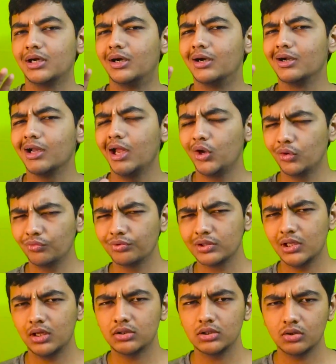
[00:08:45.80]
a kind of
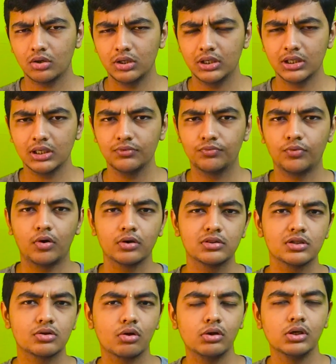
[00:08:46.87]
a security key for
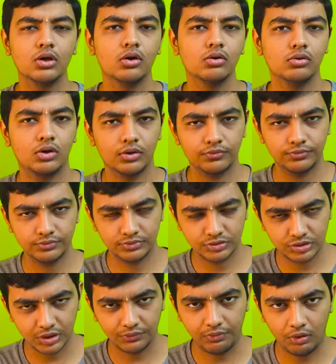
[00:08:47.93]
securing a lot of
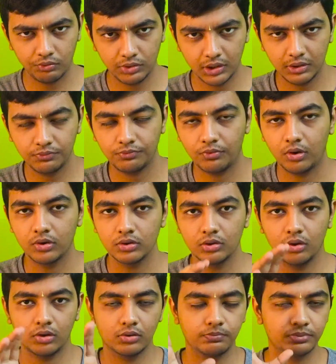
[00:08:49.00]
stuff out there for
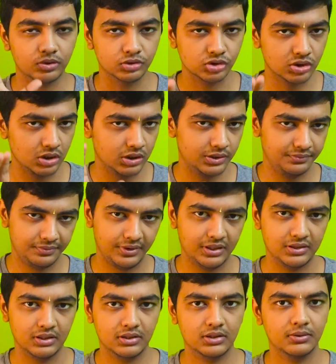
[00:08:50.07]
your personal devices.